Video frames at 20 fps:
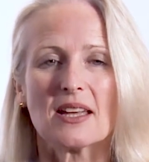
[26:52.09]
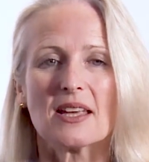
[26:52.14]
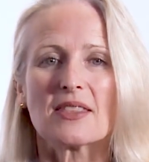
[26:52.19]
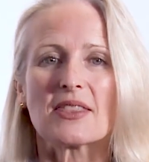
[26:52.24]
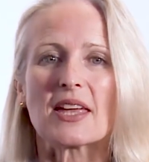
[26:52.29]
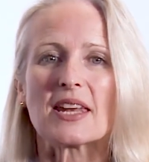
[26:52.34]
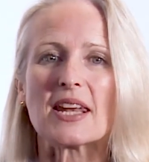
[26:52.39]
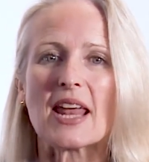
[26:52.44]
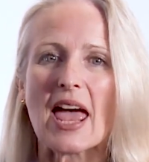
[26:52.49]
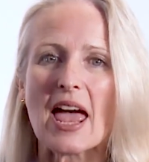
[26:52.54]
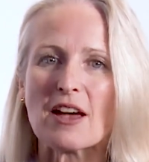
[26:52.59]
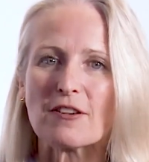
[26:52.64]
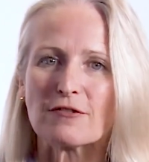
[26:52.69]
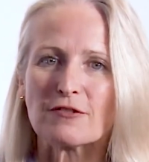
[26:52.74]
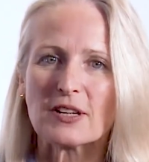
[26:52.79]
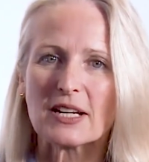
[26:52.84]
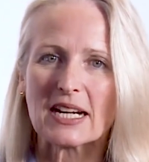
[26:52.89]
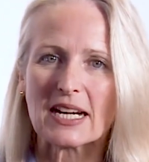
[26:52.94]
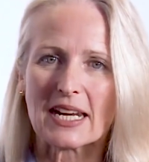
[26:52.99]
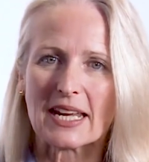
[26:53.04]
then
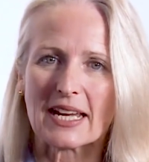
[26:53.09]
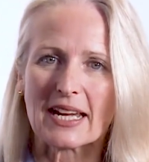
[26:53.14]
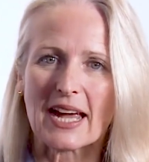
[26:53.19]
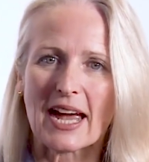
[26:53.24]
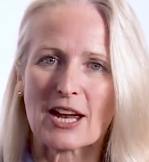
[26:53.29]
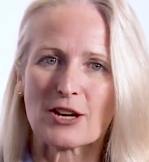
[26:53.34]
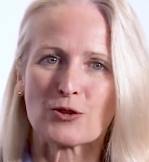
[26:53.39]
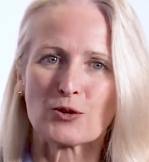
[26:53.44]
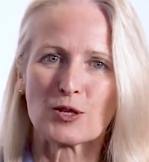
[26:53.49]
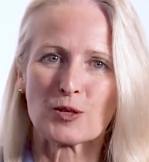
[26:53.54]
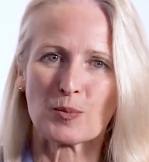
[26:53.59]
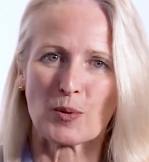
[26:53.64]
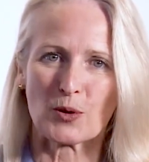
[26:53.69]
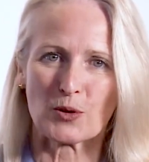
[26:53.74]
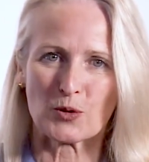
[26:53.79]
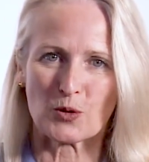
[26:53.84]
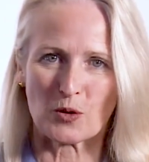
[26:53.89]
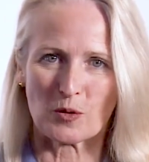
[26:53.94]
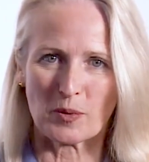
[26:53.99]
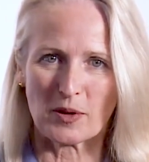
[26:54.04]
every click and
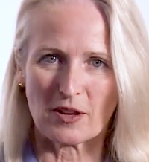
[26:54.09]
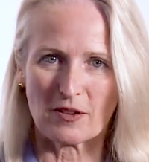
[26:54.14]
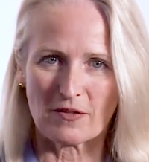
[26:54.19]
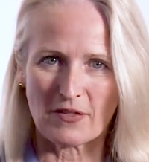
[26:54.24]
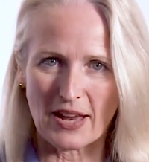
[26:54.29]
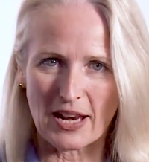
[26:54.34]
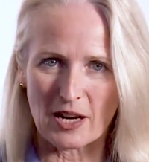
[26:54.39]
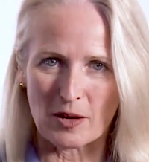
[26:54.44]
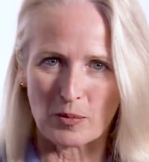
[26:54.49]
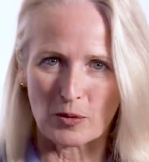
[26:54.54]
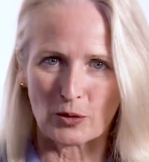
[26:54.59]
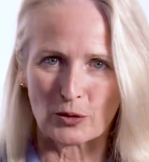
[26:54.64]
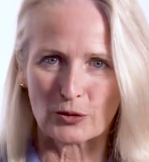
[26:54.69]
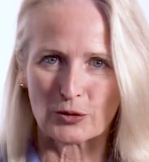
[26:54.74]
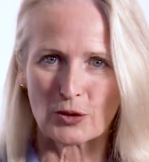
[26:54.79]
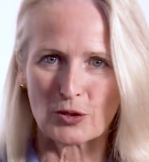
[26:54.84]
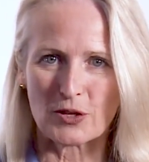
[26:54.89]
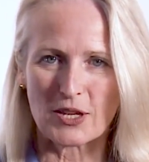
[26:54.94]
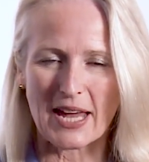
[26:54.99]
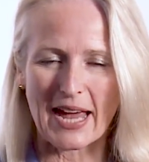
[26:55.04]
response will be available
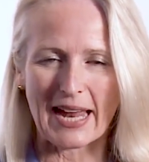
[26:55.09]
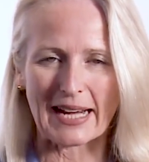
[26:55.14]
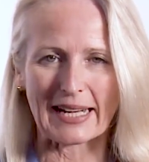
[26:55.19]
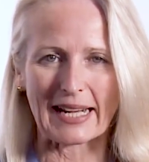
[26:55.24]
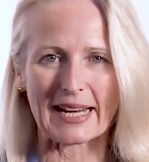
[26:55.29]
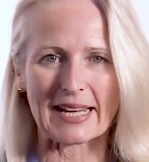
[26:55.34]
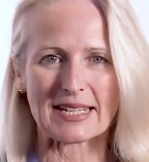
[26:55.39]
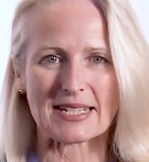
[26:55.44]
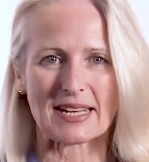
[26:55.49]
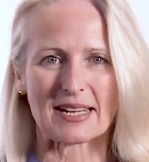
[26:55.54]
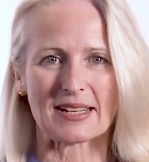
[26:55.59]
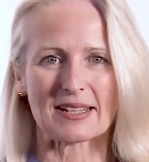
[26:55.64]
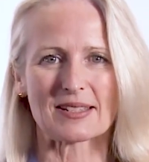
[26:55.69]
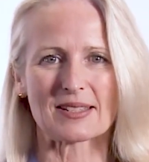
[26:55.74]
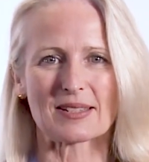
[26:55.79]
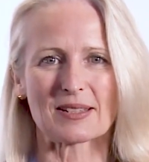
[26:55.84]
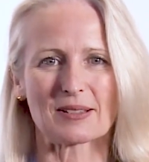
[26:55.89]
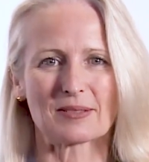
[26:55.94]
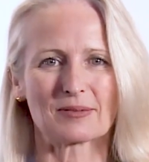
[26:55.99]
through the analytics.